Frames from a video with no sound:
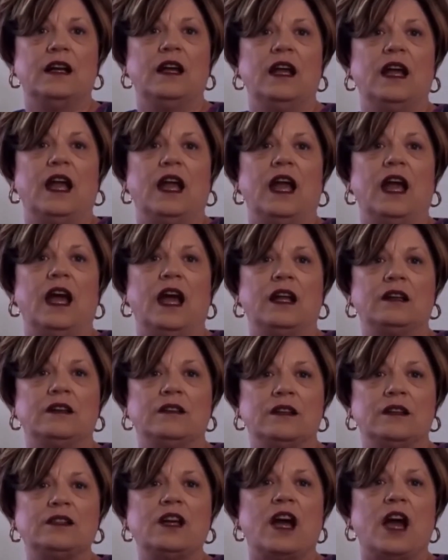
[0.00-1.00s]
at the
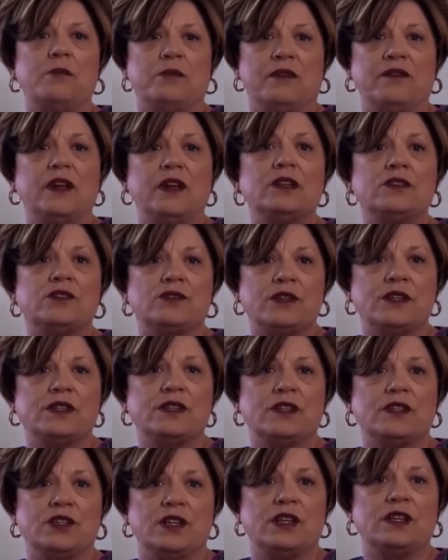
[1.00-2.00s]
type of injuries that
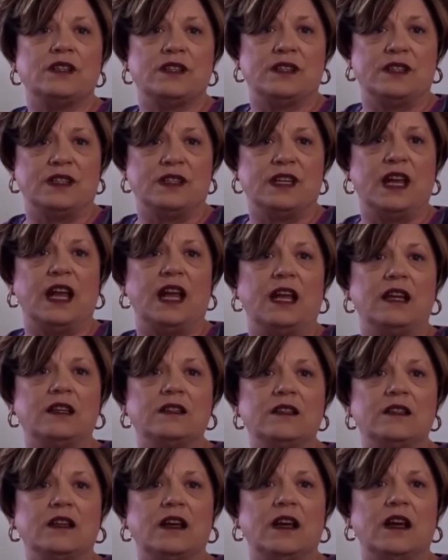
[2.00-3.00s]
she had sustained.
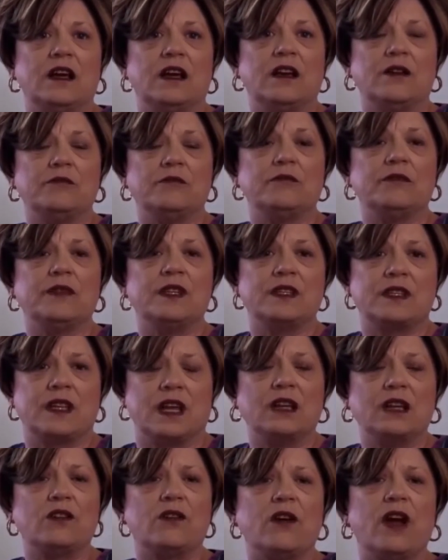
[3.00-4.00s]
Um, the
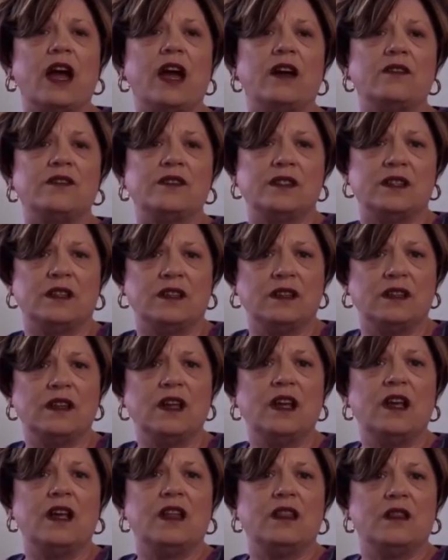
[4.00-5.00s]
skin grafts and
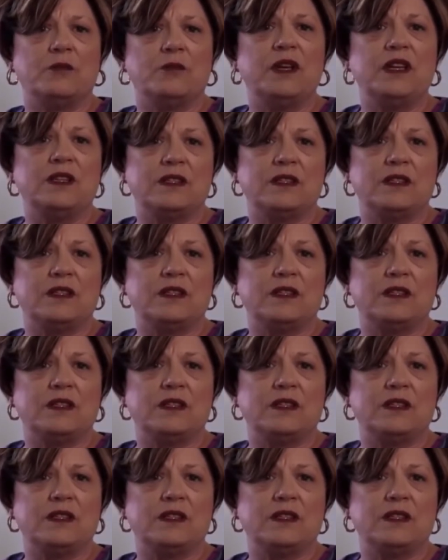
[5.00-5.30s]
the pieces